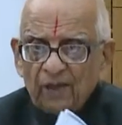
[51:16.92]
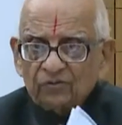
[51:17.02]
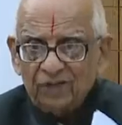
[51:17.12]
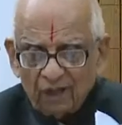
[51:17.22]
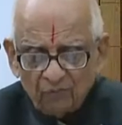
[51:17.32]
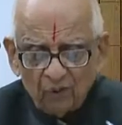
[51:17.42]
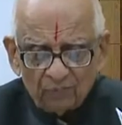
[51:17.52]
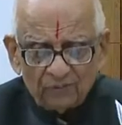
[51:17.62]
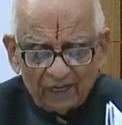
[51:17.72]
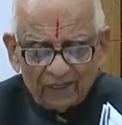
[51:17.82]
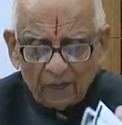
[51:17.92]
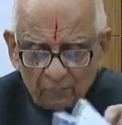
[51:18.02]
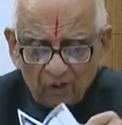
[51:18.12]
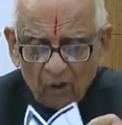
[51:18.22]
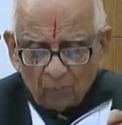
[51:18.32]
As, therefore, there
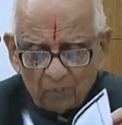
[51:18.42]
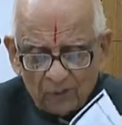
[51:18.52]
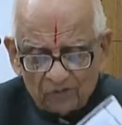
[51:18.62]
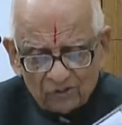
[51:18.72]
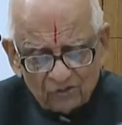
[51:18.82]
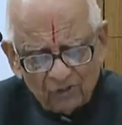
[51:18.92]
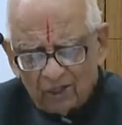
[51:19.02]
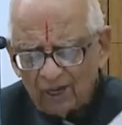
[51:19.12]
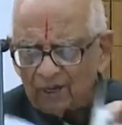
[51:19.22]
can be compromises, eh,